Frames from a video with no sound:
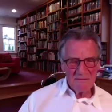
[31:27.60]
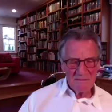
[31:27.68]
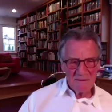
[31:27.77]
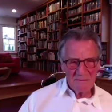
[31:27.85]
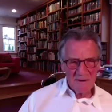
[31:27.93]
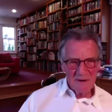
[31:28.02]

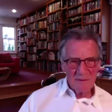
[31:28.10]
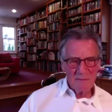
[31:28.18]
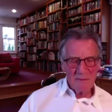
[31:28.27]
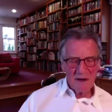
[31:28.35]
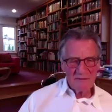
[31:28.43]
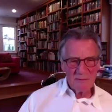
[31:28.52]
"I'm coming
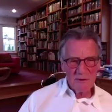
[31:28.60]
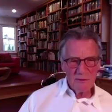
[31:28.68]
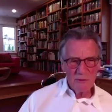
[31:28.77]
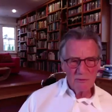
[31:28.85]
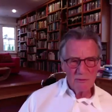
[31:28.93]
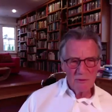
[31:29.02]
back from
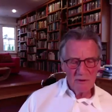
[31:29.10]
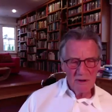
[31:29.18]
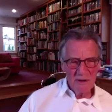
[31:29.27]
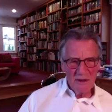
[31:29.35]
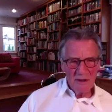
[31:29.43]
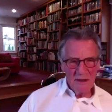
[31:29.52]
Cornwall.
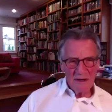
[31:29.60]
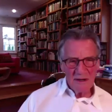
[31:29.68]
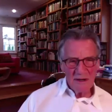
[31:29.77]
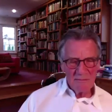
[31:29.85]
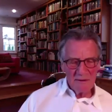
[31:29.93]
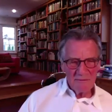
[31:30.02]

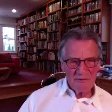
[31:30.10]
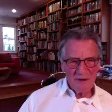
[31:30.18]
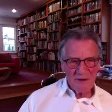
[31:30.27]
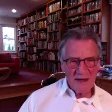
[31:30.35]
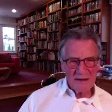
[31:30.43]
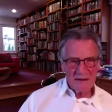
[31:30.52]
Um, I'm a
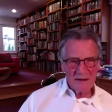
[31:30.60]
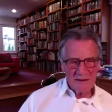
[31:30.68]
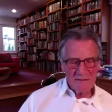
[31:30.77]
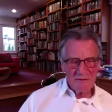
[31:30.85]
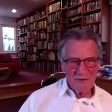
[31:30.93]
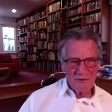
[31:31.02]
fan, and
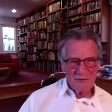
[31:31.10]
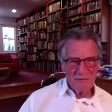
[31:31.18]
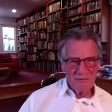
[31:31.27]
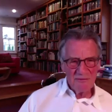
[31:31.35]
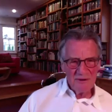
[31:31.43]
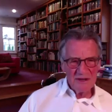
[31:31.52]
I've got some
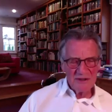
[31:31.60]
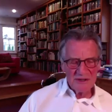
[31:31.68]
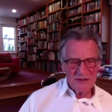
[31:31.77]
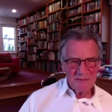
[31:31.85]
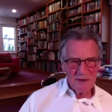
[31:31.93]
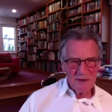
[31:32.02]
fish
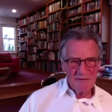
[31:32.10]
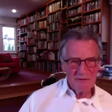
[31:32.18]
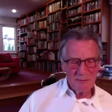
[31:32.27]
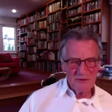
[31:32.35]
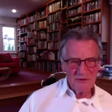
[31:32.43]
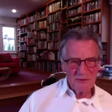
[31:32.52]
to bring for
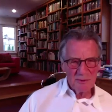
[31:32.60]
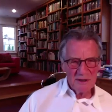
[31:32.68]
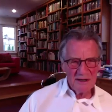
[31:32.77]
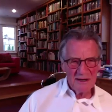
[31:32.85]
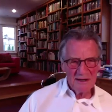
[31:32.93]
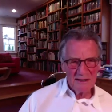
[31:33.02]
Mr.
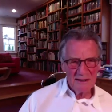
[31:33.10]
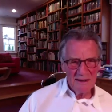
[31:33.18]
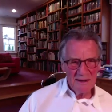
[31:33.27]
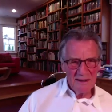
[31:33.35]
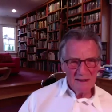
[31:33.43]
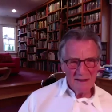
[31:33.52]
Palin."
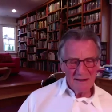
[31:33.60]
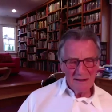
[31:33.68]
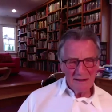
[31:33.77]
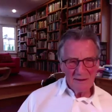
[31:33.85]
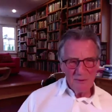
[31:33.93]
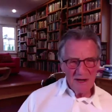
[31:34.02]

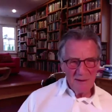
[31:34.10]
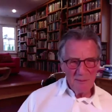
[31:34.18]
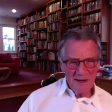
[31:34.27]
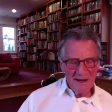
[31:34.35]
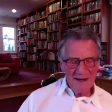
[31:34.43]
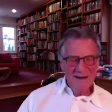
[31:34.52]
uh, will he
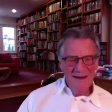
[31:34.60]
be in?